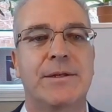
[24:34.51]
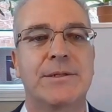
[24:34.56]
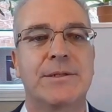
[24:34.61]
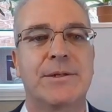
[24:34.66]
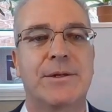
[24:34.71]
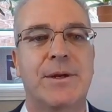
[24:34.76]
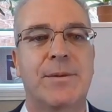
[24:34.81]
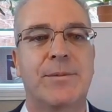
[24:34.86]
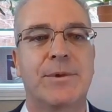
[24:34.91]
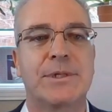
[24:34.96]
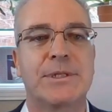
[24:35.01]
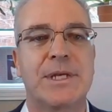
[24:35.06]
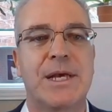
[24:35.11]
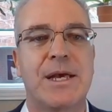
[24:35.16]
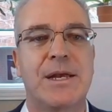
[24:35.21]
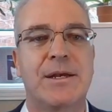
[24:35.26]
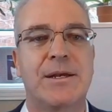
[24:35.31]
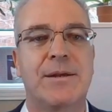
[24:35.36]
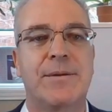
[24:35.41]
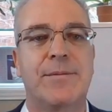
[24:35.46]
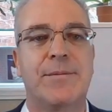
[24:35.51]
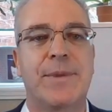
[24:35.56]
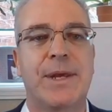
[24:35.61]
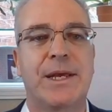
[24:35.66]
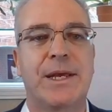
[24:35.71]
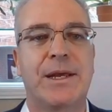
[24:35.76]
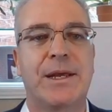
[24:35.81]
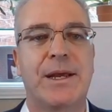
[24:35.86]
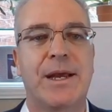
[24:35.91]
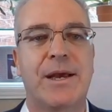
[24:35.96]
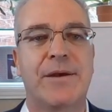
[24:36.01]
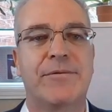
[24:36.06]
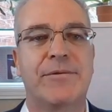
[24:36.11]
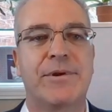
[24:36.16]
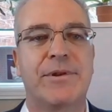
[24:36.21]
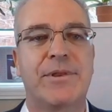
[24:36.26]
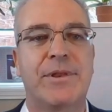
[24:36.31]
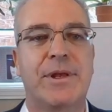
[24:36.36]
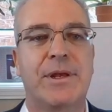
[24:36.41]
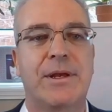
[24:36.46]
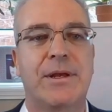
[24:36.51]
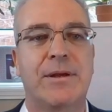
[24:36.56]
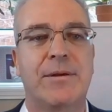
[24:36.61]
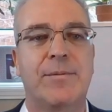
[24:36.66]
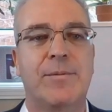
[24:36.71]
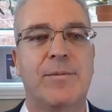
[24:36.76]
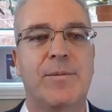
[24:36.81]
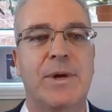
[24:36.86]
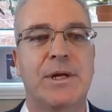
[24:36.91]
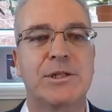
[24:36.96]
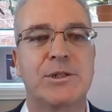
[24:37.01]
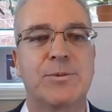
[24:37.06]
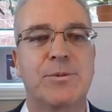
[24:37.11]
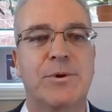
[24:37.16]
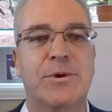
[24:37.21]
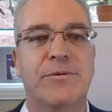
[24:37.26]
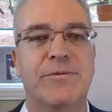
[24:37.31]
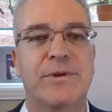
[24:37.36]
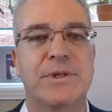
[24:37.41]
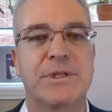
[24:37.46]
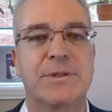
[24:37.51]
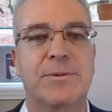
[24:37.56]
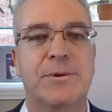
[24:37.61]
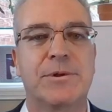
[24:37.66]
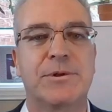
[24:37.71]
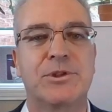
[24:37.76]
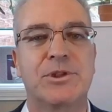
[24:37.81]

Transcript: So number 10, making everything much more visible.